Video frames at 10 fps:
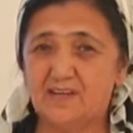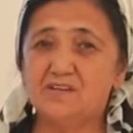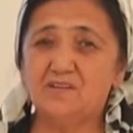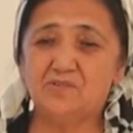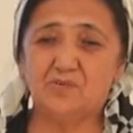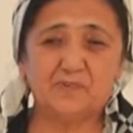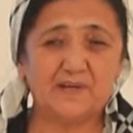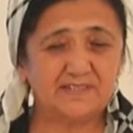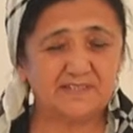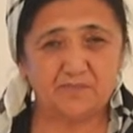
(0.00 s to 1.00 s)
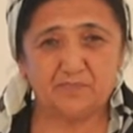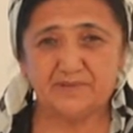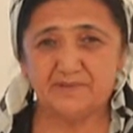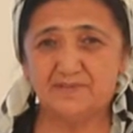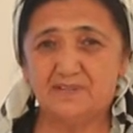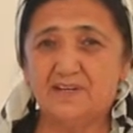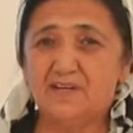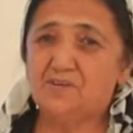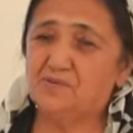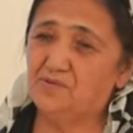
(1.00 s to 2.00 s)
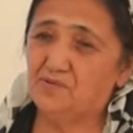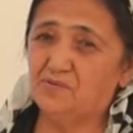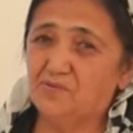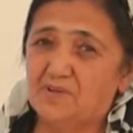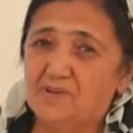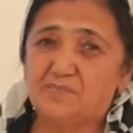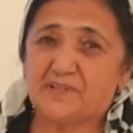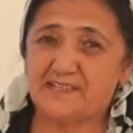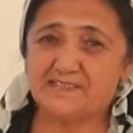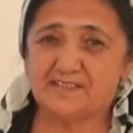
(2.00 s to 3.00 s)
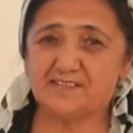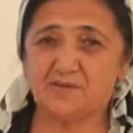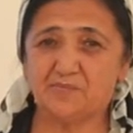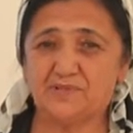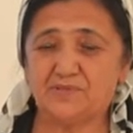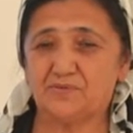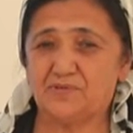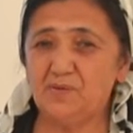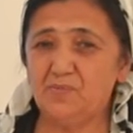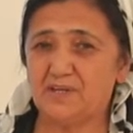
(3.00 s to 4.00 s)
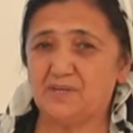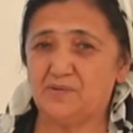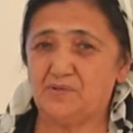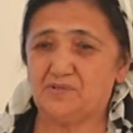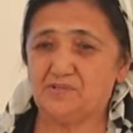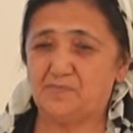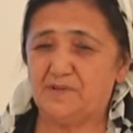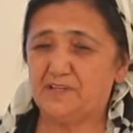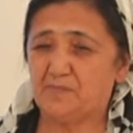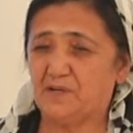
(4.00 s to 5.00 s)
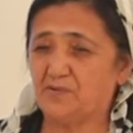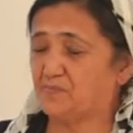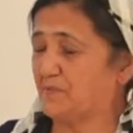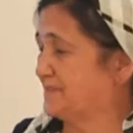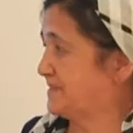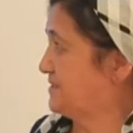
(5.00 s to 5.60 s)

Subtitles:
You know past simple, you know present simple. Today we are going to speak about past